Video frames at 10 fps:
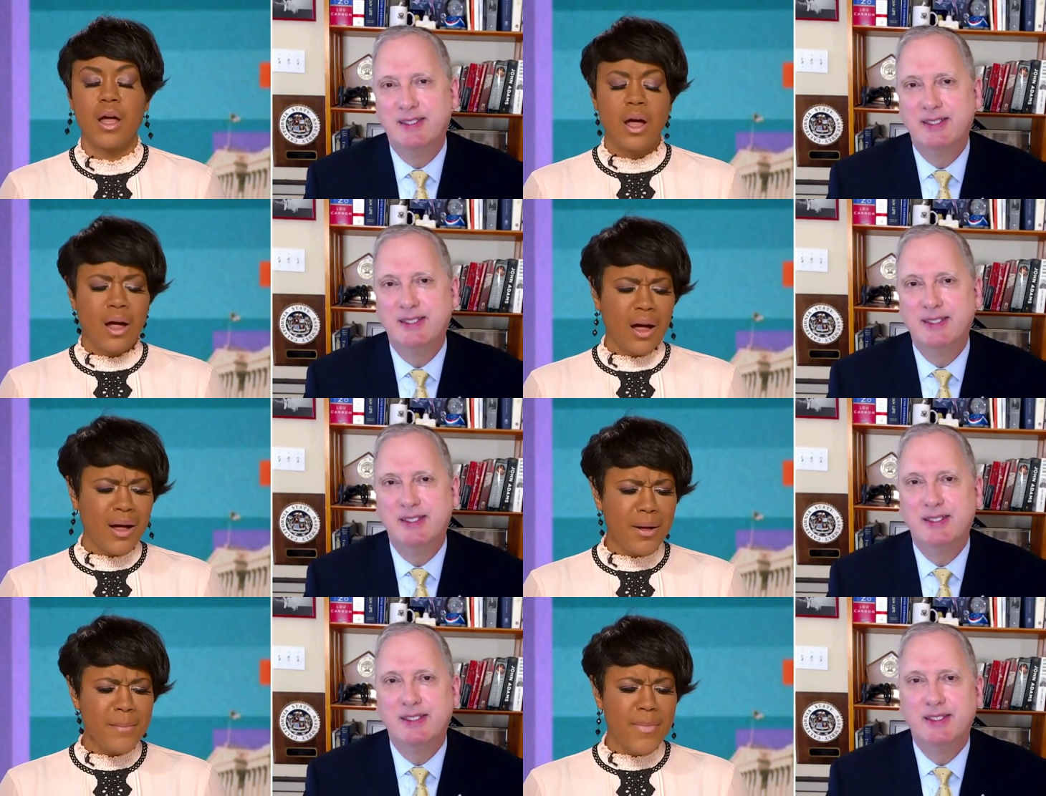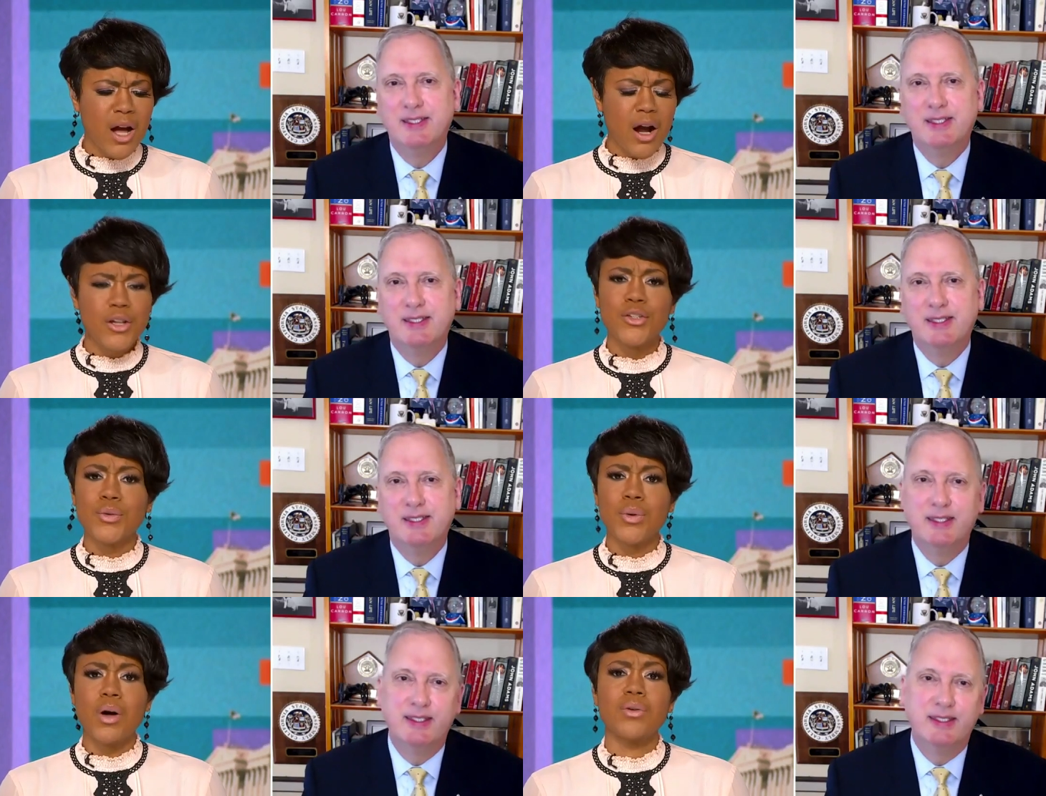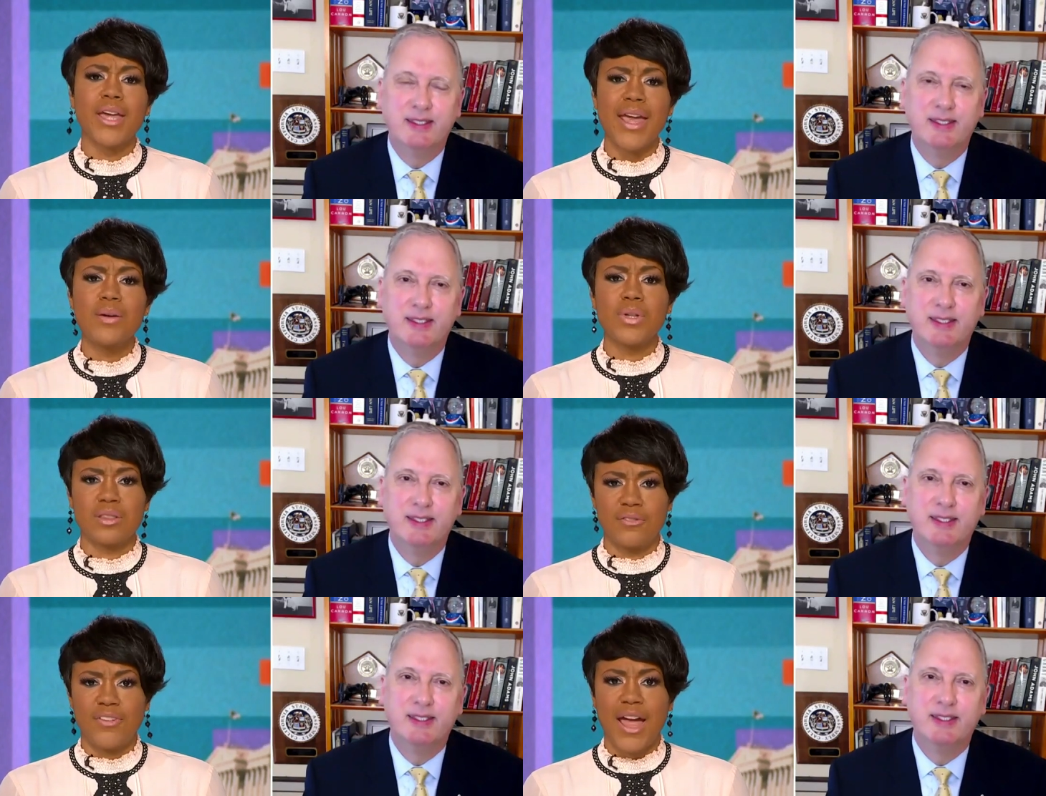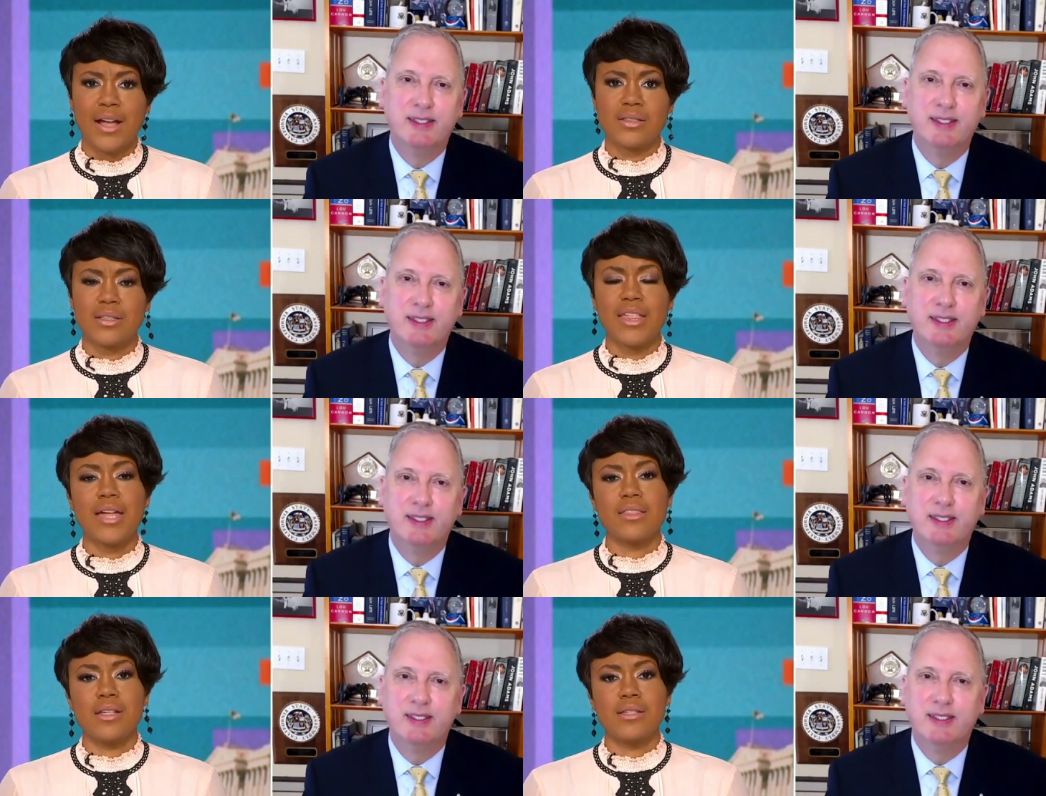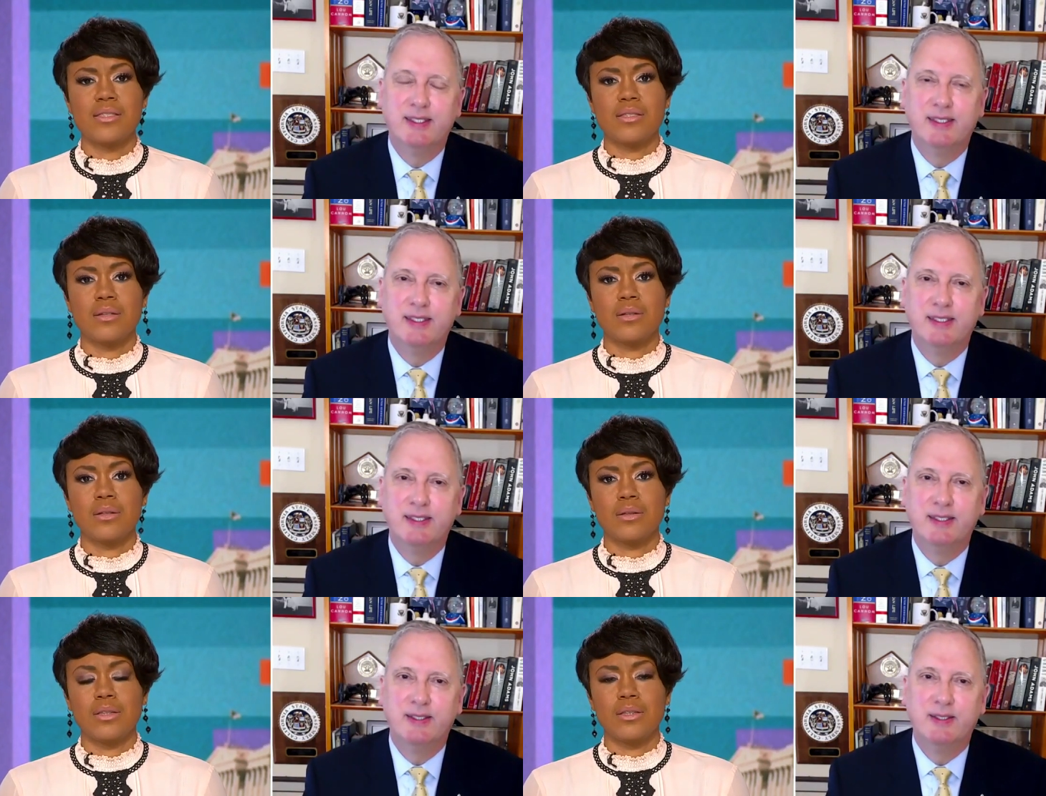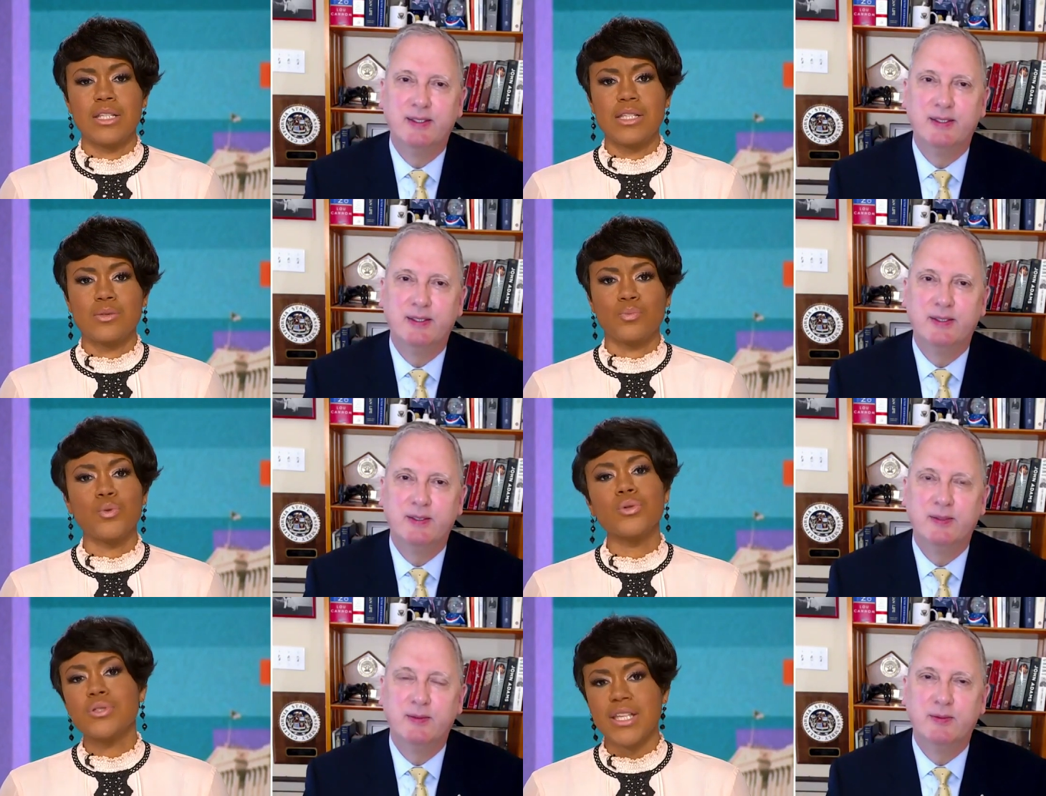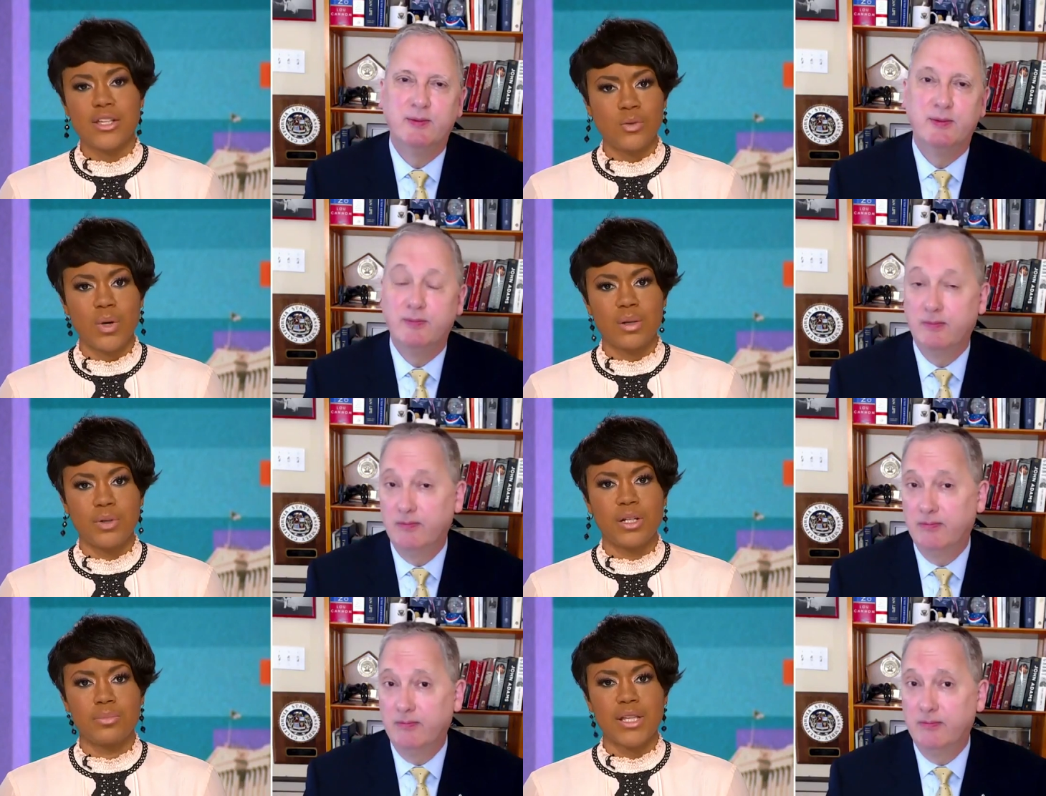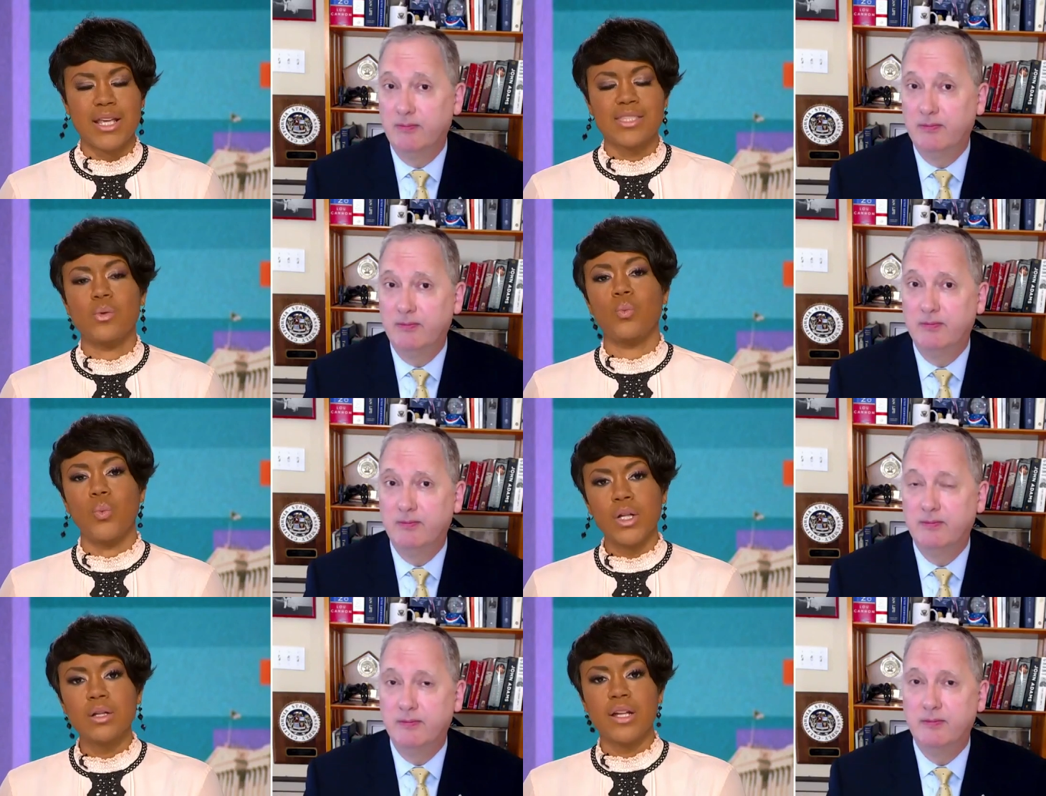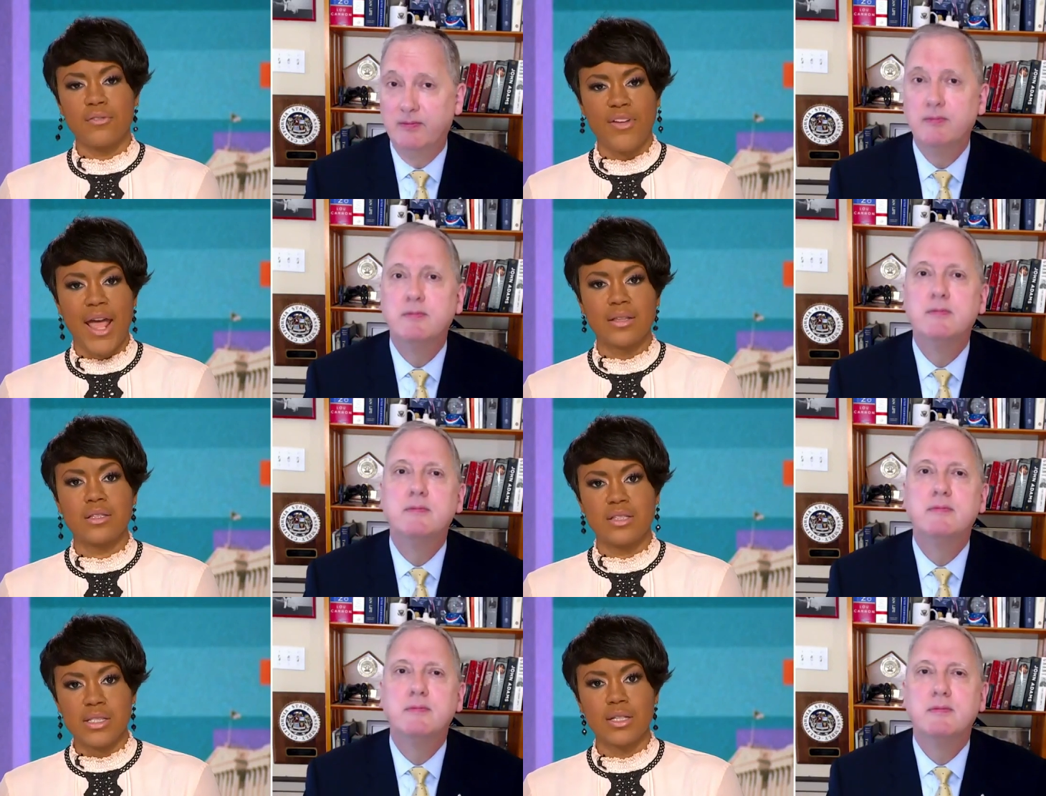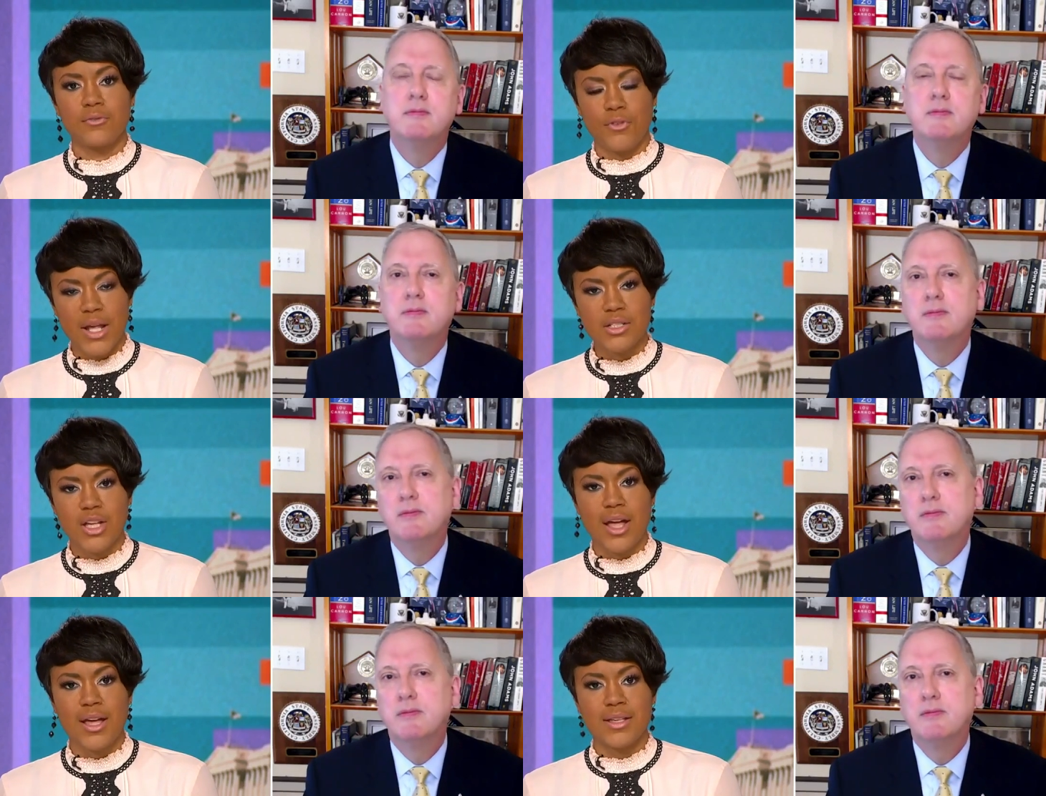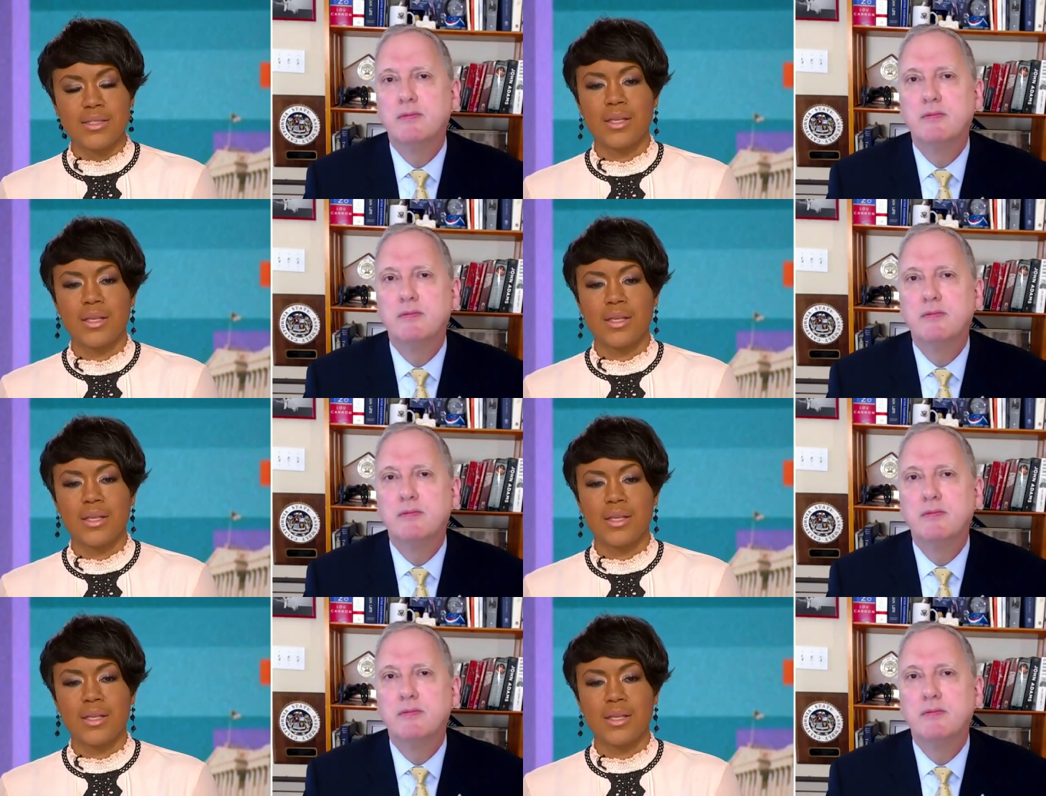Speaker 1: Um, are you okay with the fact that these, these rules that you want to put in place will, in fact, disenfranchise